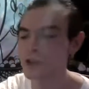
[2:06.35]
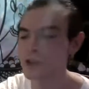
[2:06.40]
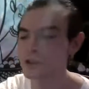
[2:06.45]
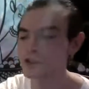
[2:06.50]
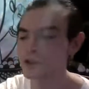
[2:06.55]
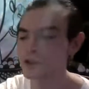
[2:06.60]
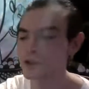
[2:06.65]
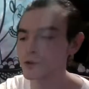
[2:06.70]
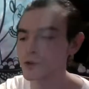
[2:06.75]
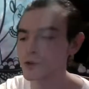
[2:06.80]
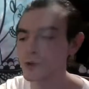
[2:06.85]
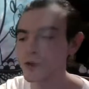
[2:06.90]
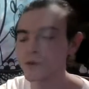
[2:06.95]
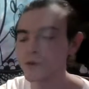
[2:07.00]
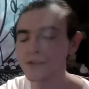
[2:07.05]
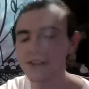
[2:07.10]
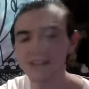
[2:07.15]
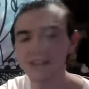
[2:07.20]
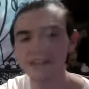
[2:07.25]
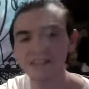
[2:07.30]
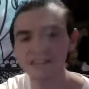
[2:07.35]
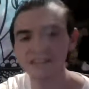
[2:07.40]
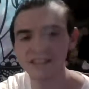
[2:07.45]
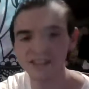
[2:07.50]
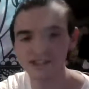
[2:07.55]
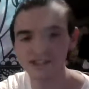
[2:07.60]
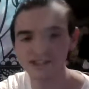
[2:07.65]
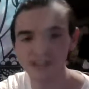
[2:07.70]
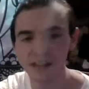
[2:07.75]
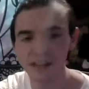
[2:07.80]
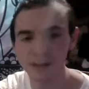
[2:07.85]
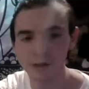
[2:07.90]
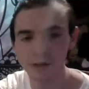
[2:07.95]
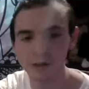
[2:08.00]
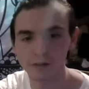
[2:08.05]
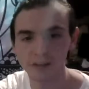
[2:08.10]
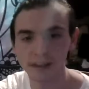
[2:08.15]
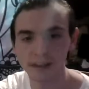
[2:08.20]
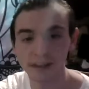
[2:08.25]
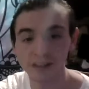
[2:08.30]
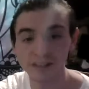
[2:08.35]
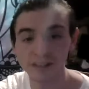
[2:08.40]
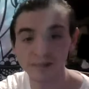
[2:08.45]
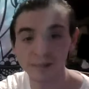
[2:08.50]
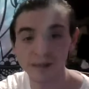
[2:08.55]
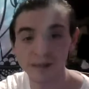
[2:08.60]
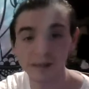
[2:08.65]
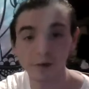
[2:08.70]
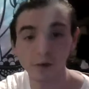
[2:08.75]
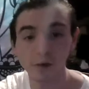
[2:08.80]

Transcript: So you have a decision that you're needing to make,